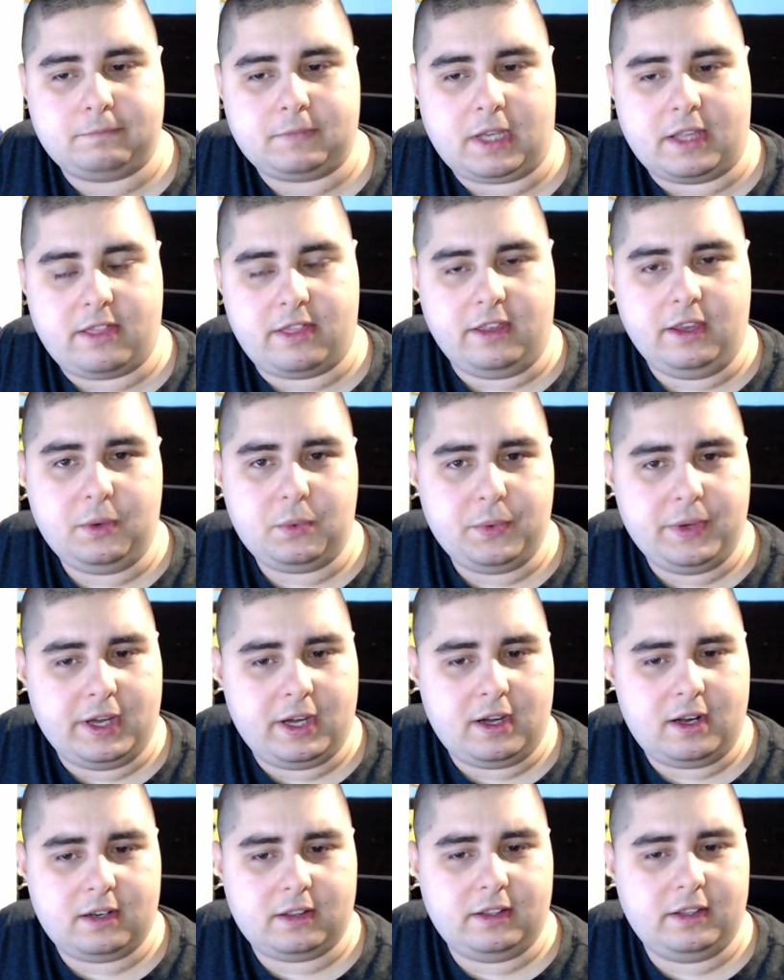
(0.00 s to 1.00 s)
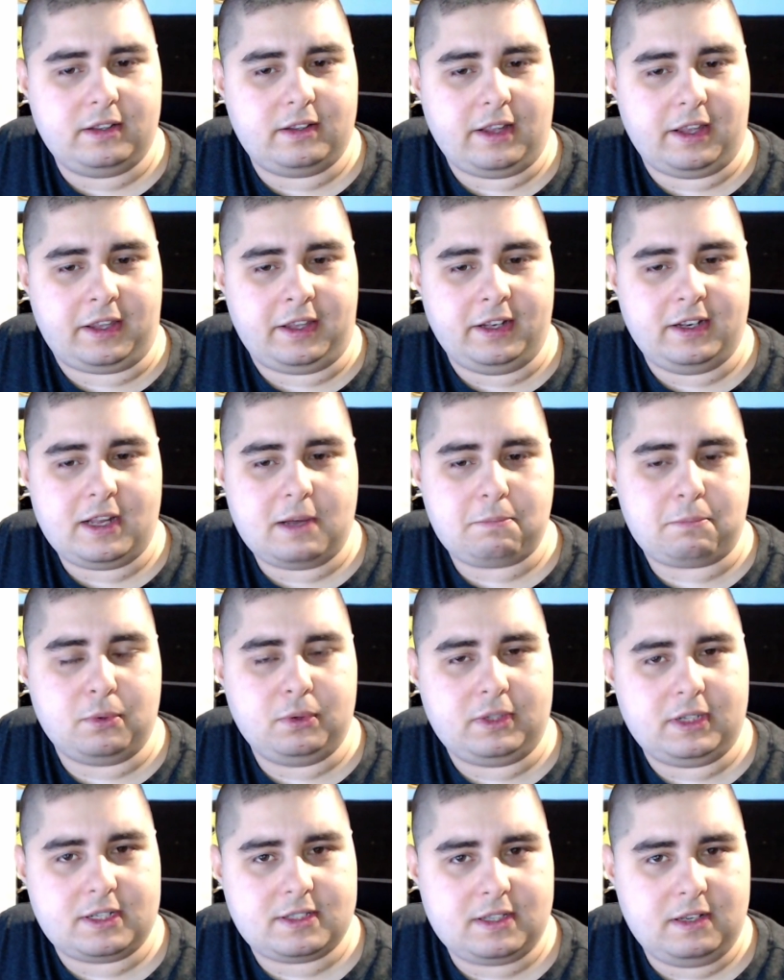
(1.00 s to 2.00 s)
I think we heard, did Echidna
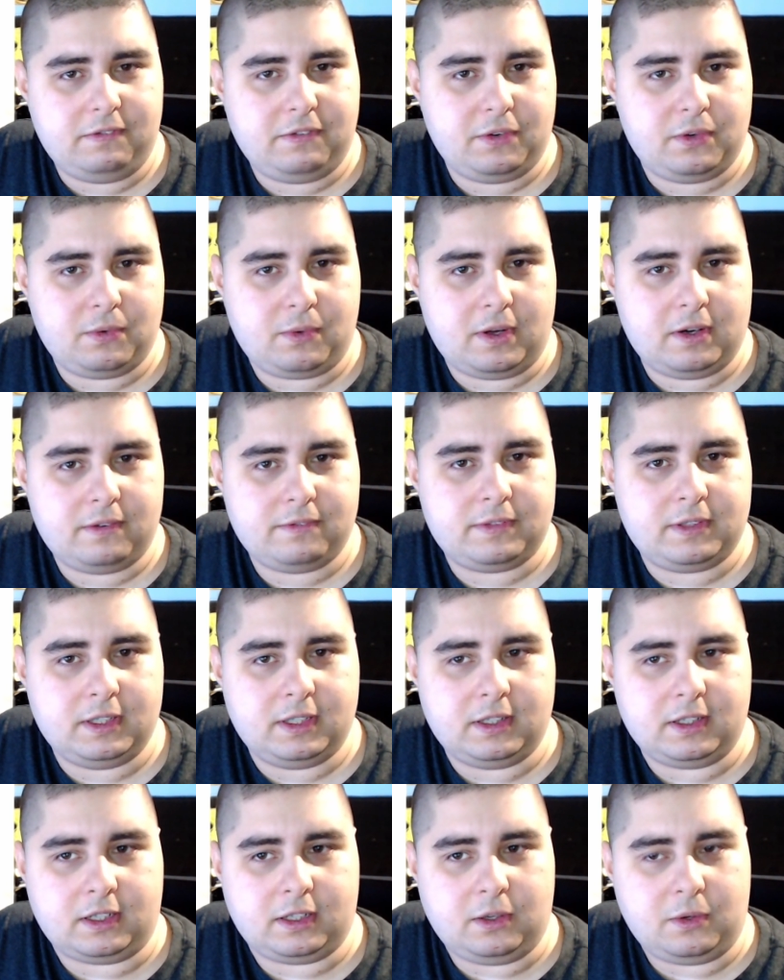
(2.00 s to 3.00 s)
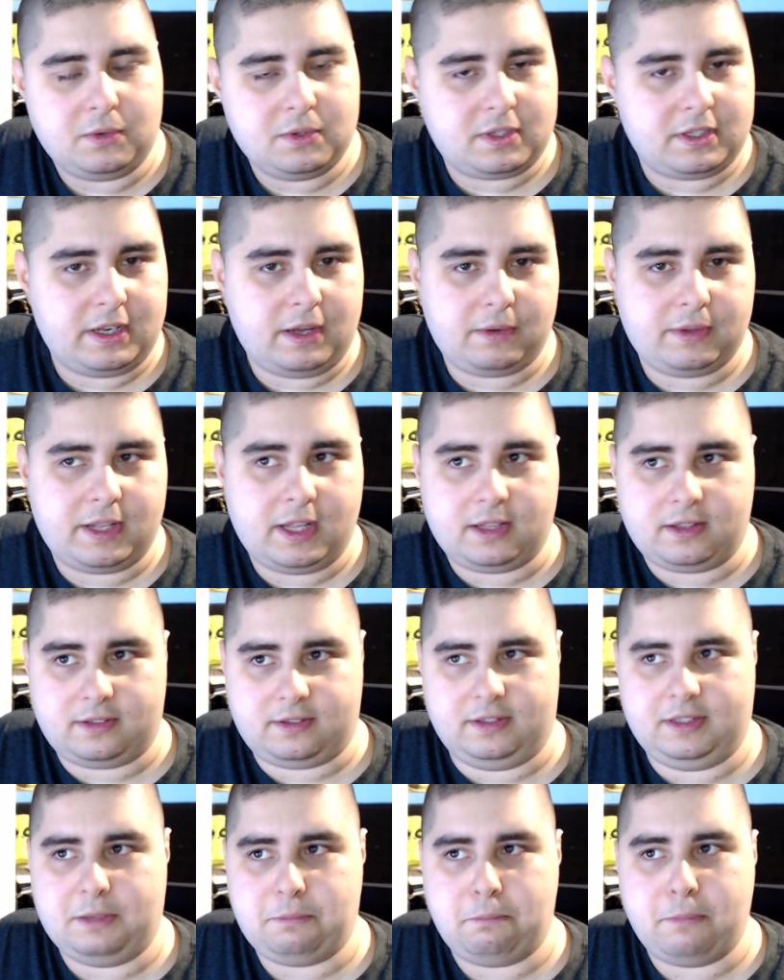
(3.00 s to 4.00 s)
put herself in one of the clones now that
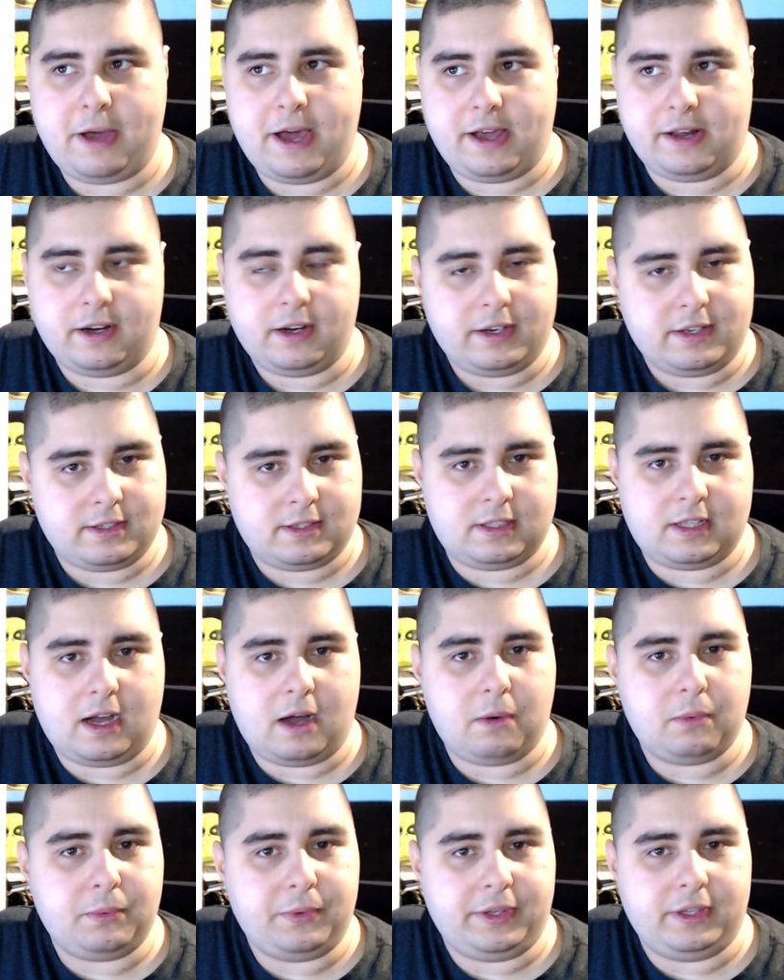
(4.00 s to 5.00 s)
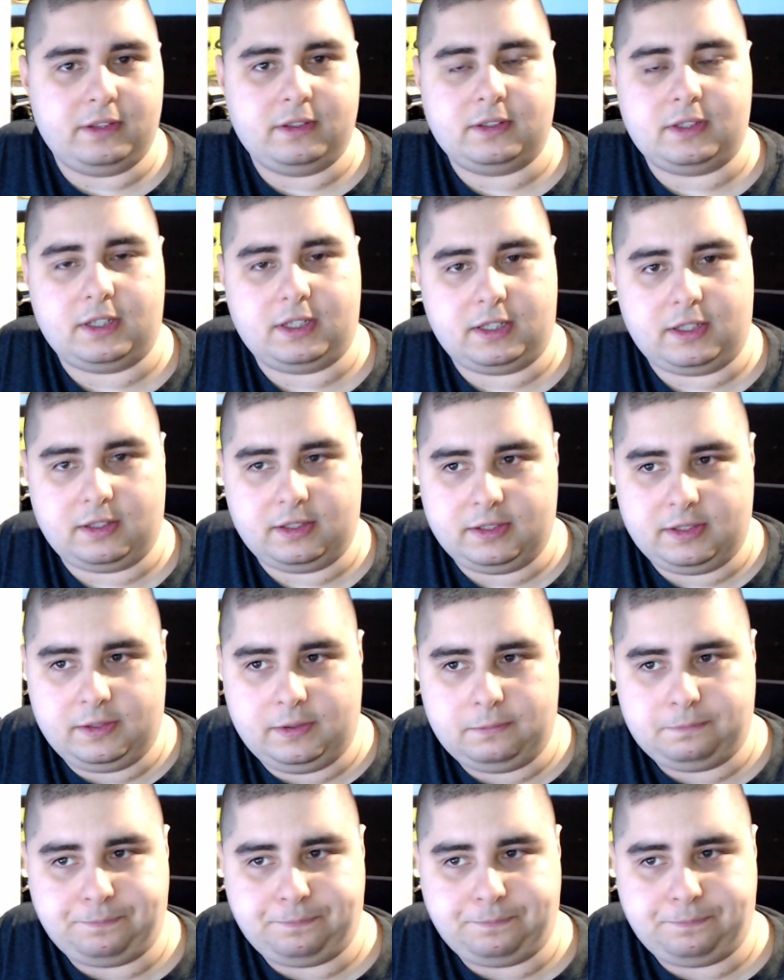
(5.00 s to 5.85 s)
the battery is down in her